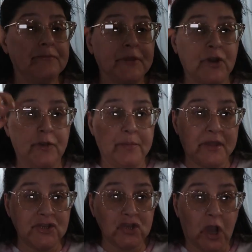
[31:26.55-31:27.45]
you know, the
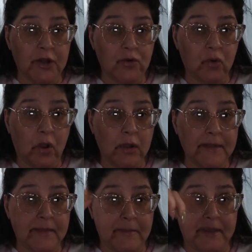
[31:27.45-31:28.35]
bins you got to crawl
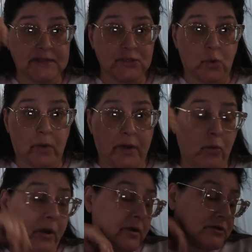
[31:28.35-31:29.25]
in, the big
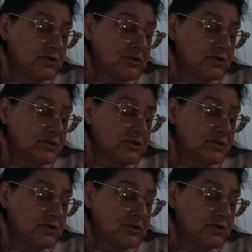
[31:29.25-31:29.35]
square,